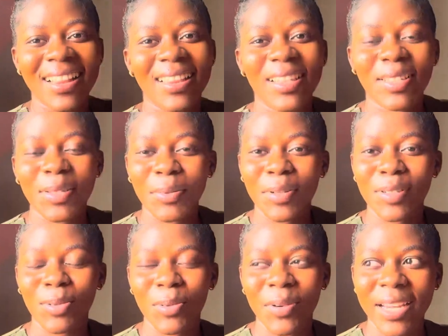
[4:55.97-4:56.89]
this
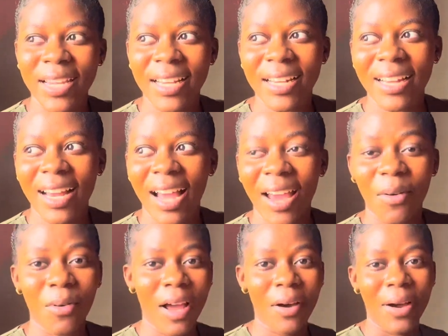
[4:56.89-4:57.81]
was when I,
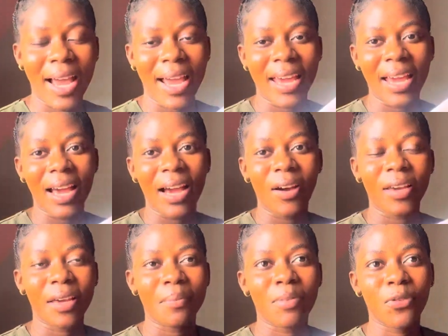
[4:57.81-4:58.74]
I, I
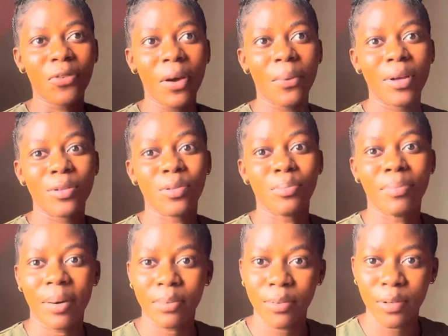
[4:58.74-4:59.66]
okay before i went to
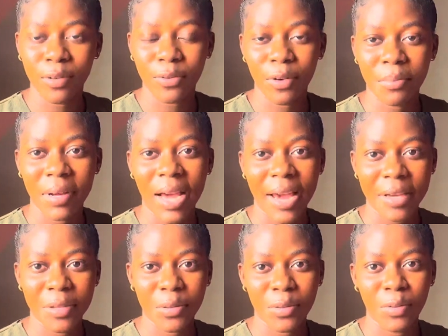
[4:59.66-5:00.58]
babcock for my
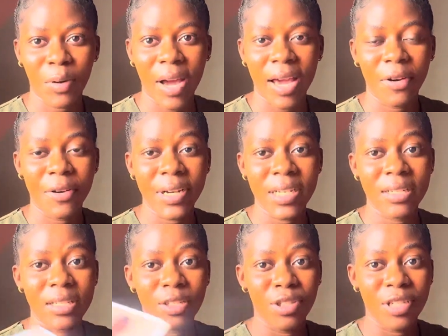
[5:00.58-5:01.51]
high school i already
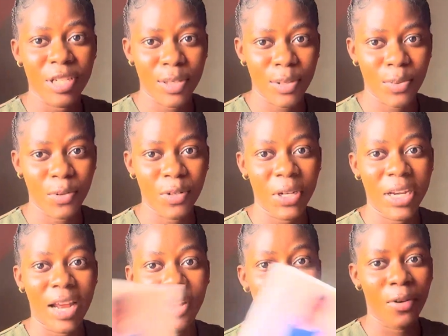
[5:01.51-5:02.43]
did gs1
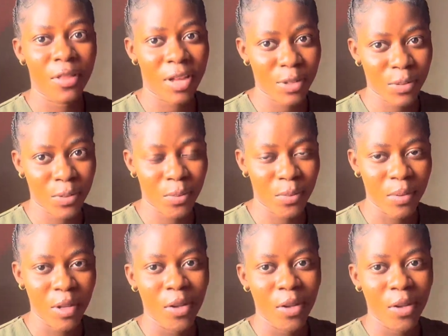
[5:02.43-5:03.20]
in another school